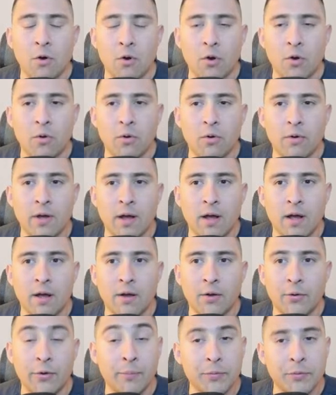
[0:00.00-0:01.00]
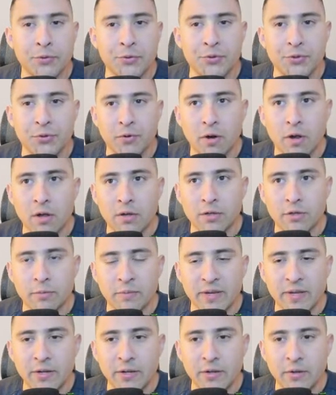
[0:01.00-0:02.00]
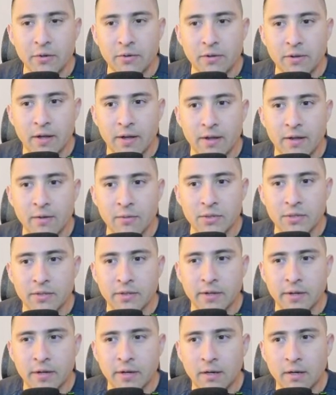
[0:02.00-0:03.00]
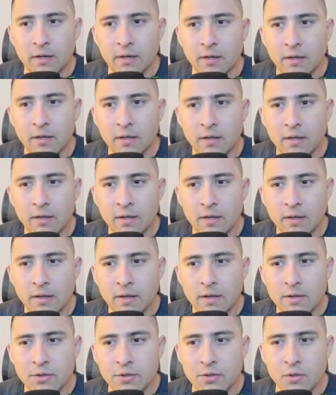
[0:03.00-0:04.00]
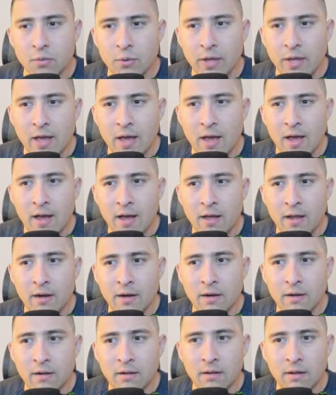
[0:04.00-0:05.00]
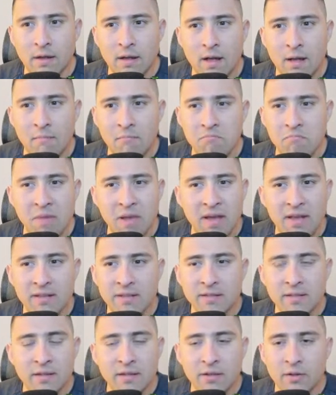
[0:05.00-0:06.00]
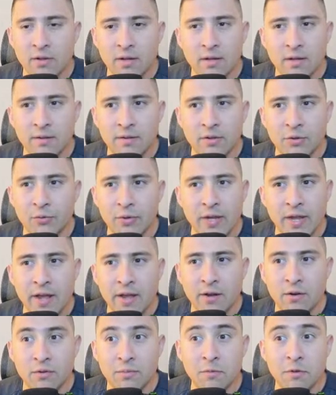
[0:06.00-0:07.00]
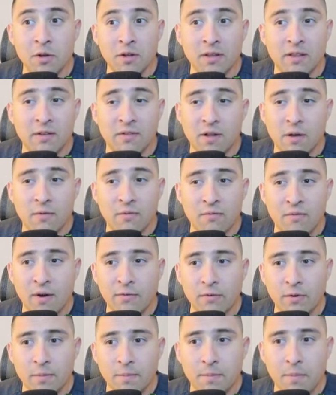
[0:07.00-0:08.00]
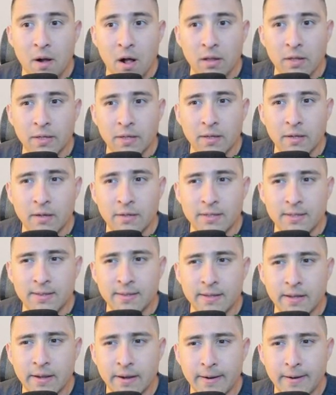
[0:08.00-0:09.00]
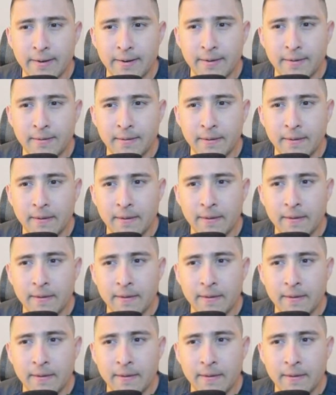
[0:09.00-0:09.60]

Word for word: no, no, uh, Crypto Saras video that he was there. So we got amazing creators. Look, the co-founder of Polygon is there.